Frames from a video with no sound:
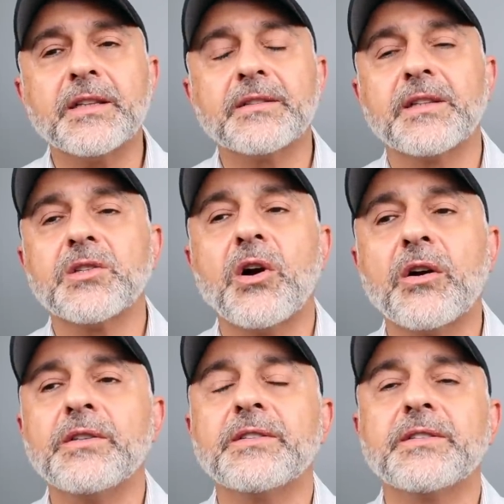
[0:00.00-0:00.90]
It's a
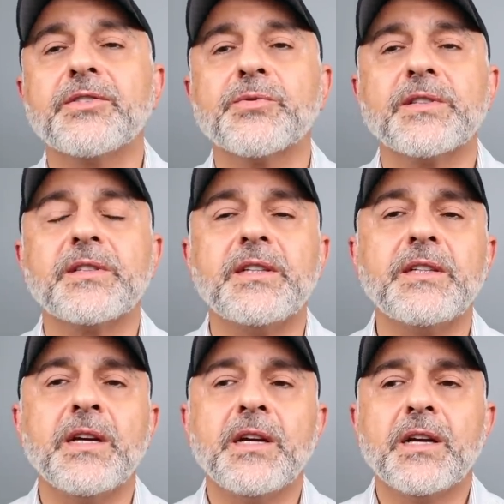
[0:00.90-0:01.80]
tart,
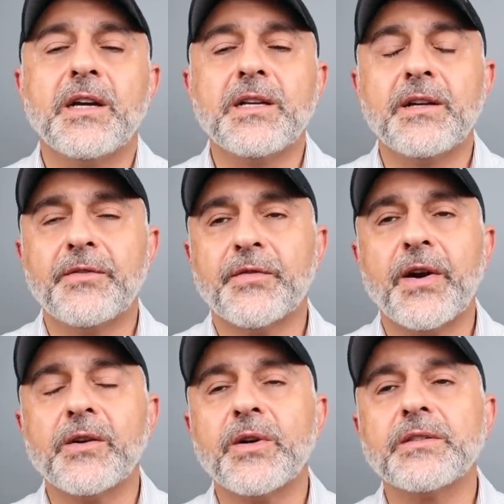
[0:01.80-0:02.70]
citrusy uh,
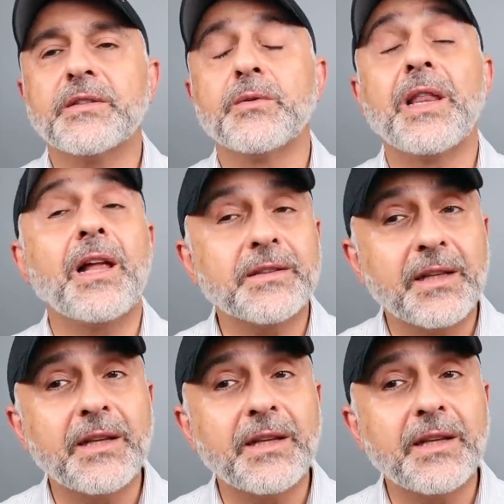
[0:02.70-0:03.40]
fragrance, uh, lots of